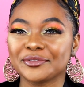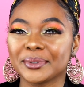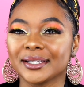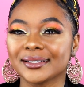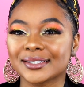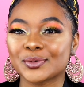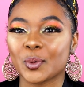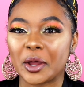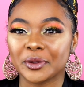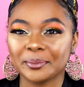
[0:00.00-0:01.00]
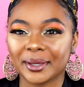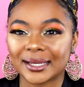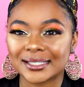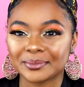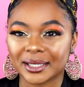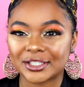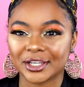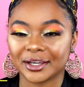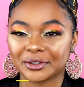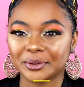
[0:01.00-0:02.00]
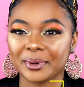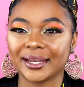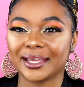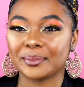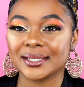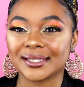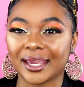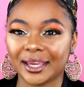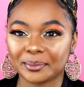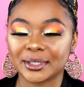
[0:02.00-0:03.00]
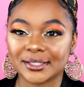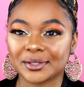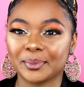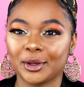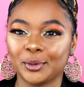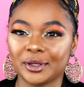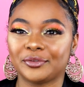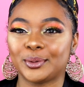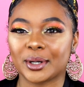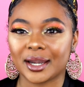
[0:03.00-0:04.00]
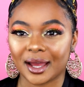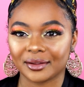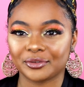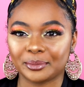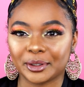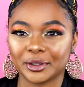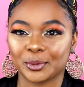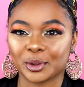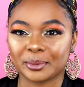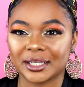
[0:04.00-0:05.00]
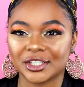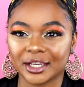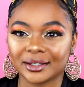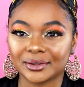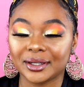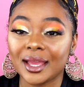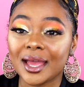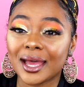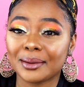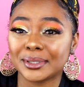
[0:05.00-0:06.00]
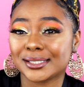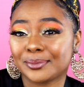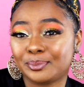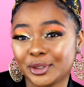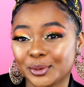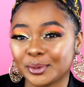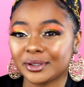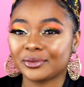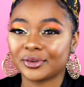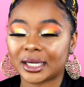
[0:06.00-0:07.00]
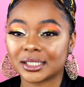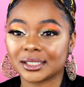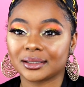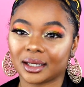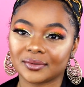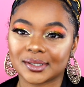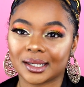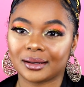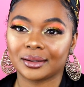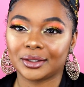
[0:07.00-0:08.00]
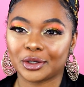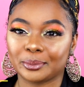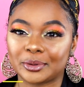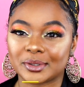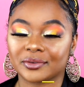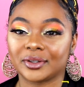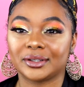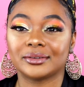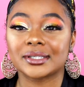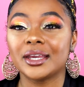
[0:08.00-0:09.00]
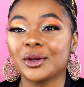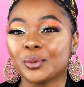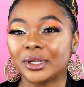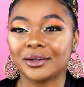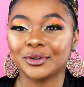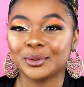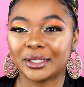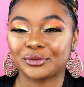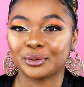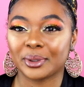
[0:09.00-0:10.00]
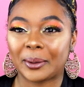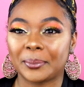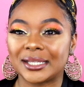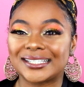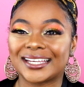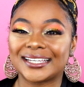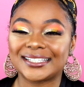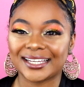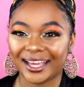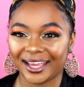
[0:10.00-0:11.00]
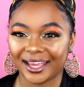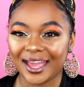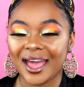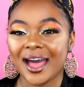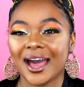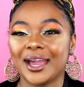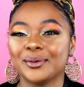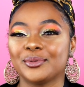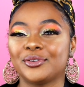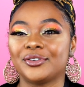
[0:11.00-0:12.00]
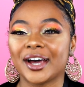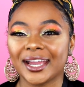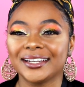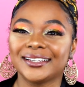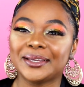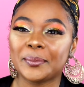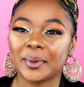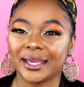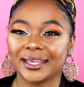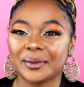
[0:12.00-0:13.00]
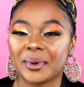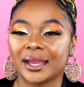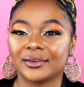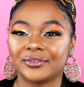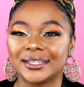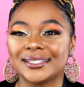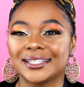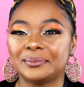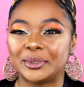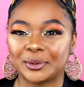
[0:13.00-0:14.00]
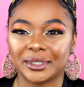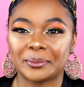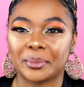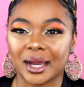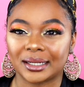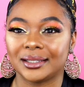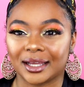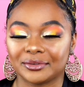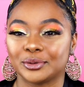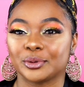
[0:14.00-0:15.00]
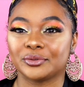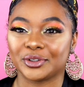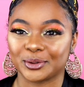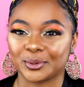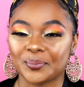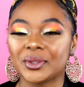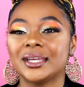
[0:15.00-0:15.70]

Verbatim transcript: Bugs, welcome back to my channel. My name is Amber Symoné. If you are not familiar with my channel, I'm into beauty, fashion, lifestyle, you know, music videos, whatever you need from me. But today I am finally making my Fenty Beauty Body Lava review.